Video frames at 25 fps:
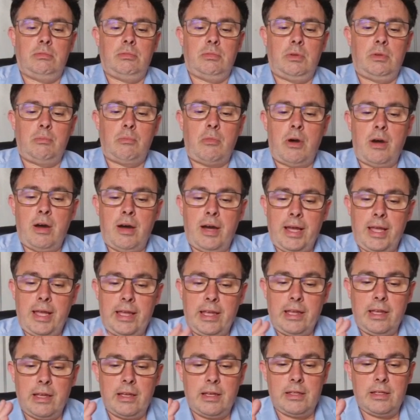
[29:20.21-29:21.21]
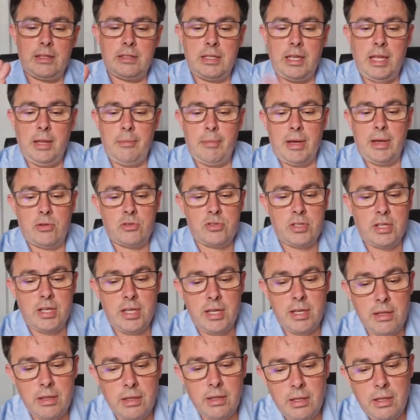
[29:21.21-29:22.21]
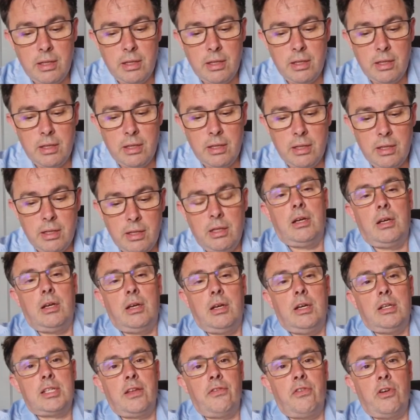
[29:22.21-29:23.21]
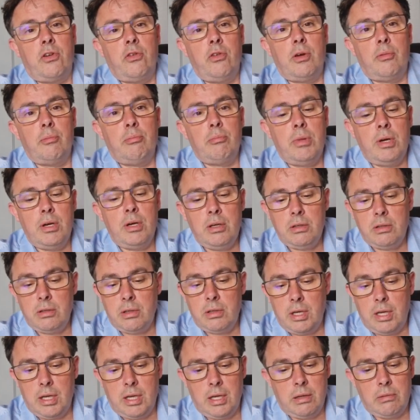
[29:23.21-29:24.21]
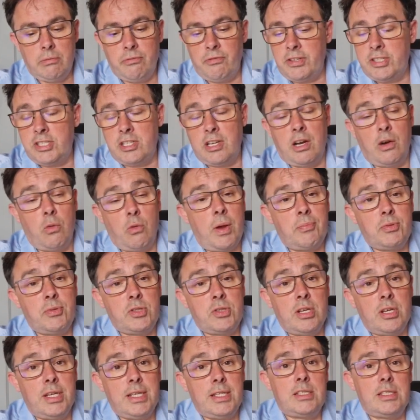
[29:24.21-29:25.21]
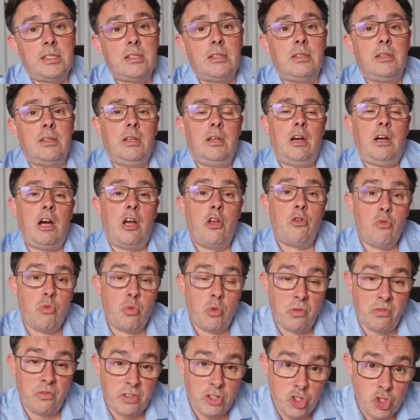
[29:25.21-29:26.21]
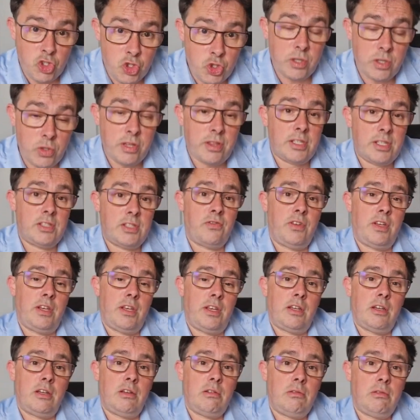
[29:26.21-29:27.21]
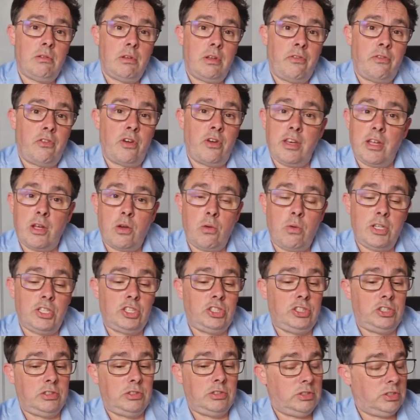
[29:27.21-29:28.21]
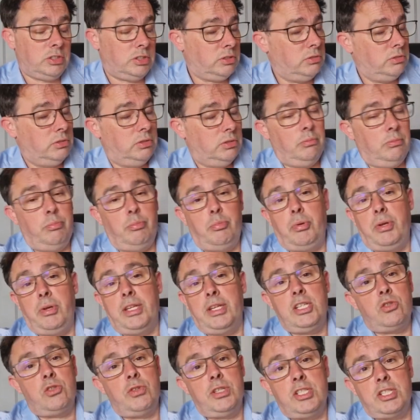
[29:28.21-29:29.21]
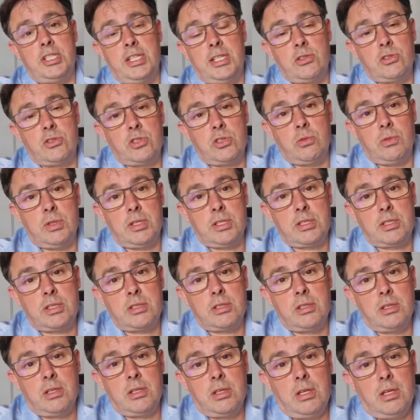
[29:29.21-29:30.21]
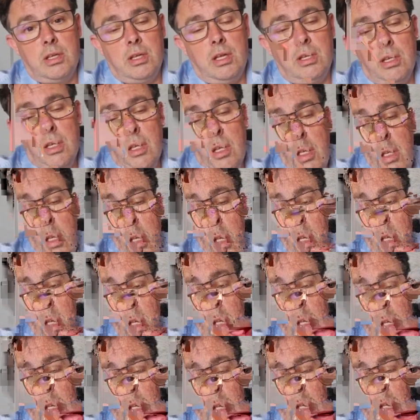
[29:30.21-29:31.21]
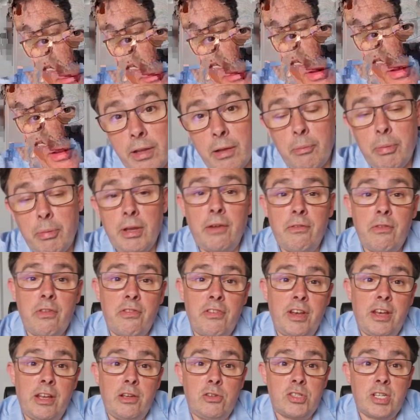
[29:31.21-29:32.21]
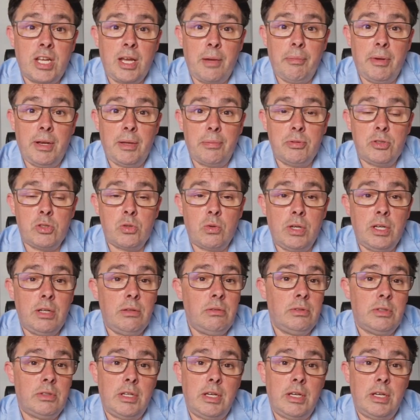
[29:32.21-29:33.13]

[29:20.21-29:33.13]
My email's there, telephone number, visit our website. I hope you have enjoyed this video. If you've got any questions, please reach out to us. There'll be other videos coming up as well.